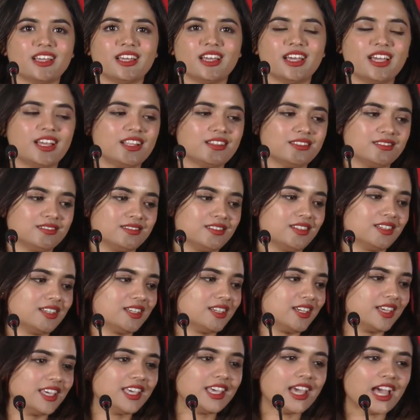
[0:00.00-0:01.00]
And
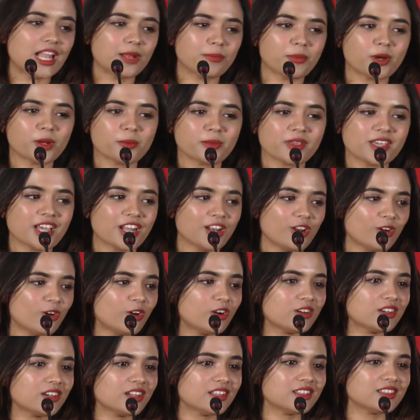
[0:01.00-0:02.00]
he helped me a
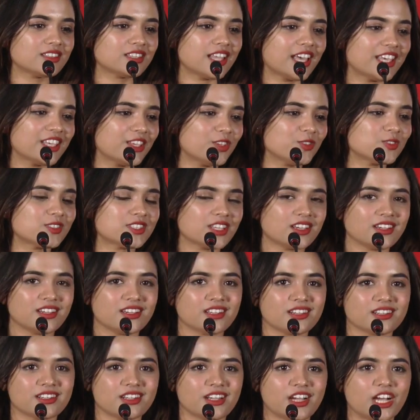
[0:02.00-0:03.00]
lot. Thank you, sir.
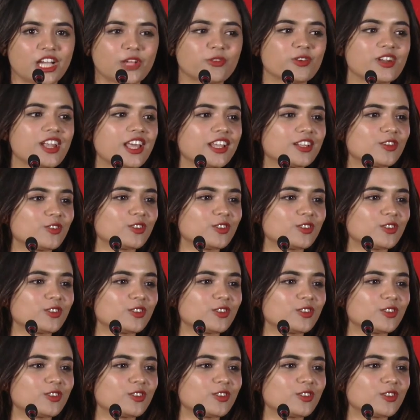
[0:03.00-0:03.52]
I would like to